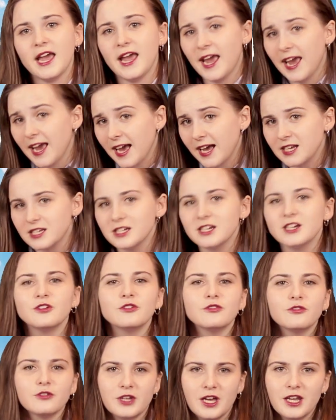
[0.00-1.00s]
and
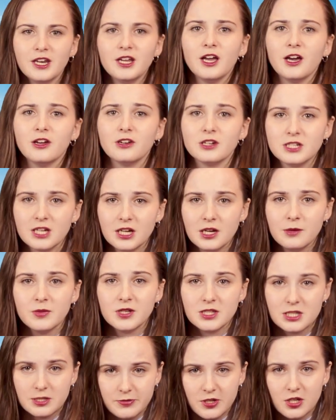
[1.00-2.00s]
forgetting how to type
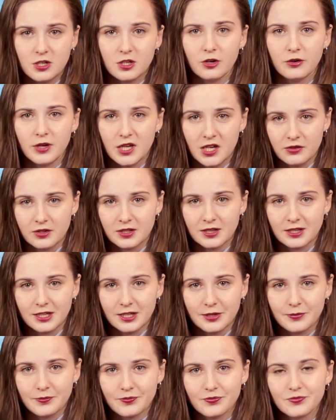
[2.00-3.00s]
and speak
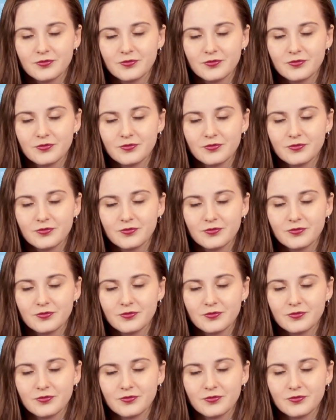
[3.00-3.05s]
coherently.